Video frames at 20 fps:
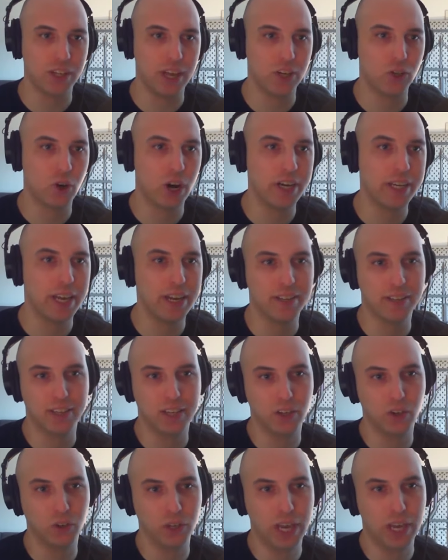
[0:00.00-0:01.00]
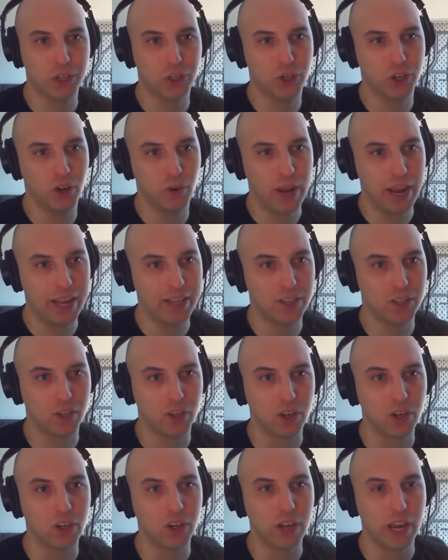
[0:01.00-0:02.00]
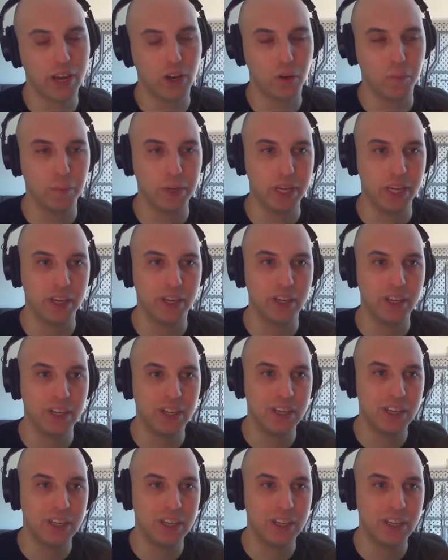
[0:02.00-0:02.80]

that trying to get a single yes or no answer, A or B,